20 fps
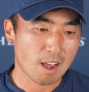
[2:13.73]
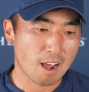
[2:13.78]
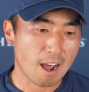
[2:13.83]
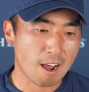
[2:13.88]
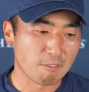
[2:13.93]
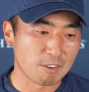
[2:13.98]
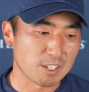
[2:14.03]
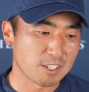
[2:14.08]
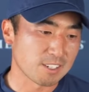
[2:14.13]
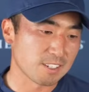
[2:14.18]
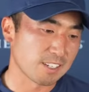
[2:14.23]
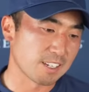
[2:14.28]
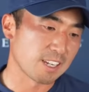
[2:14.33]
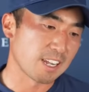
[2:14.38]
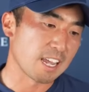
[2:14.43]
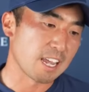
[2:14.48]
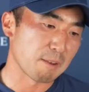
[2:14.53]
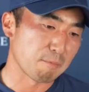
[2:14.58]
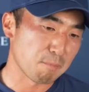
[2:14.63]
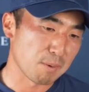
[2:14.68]

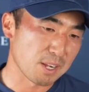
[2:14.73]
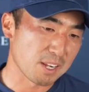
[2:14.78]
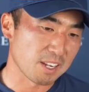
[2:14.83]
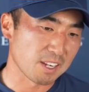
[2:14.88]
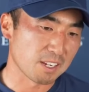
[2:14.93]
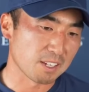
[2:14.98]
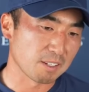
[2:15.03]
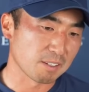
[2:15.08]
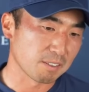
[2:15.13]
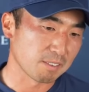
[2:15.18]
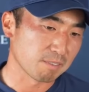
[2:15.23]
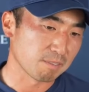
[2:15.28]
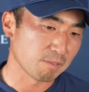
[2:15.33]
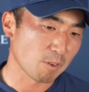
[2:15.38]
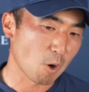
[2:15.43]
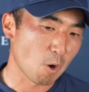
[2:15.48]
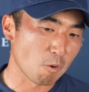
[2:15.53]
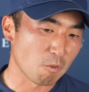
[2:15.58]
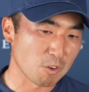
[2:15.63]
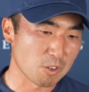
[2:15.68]
Obviously, it being
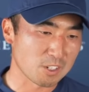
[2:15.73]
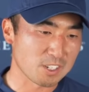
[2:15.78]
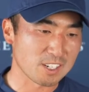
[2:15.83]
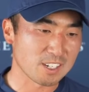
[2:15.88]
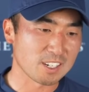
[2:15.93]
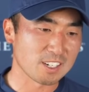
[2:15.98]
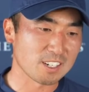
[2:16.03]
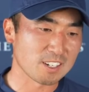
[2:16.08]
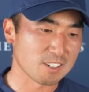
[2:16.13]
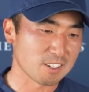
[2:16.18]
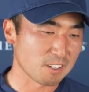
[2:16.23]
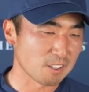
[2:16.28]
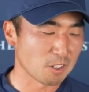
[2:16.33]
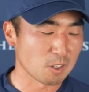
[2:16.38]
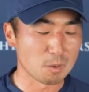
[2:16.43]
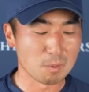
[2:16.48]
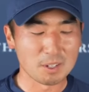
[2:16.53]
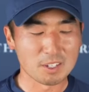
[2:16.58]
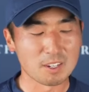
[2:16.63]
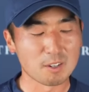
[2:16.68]
overseeded is a
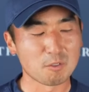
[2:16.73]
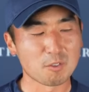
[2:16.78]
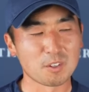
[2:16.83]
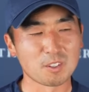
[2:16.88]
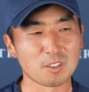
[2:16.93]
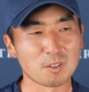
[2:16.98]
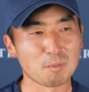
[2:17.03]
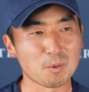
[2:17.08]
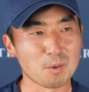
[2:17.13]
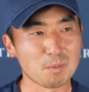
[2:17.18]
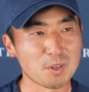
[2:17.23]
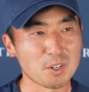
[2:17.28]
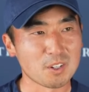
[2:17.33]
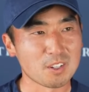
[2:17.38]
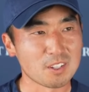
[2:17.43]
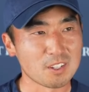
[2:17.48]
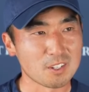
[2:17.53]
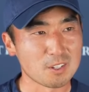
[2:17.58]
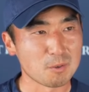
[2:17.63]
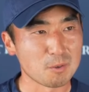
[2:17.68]
little bit different than
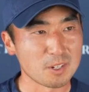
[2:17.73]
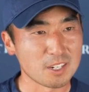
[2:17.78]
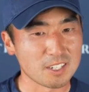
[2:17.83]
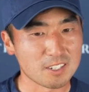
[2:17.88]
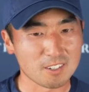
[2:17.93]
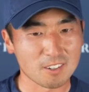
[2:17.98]
Bermuda this week.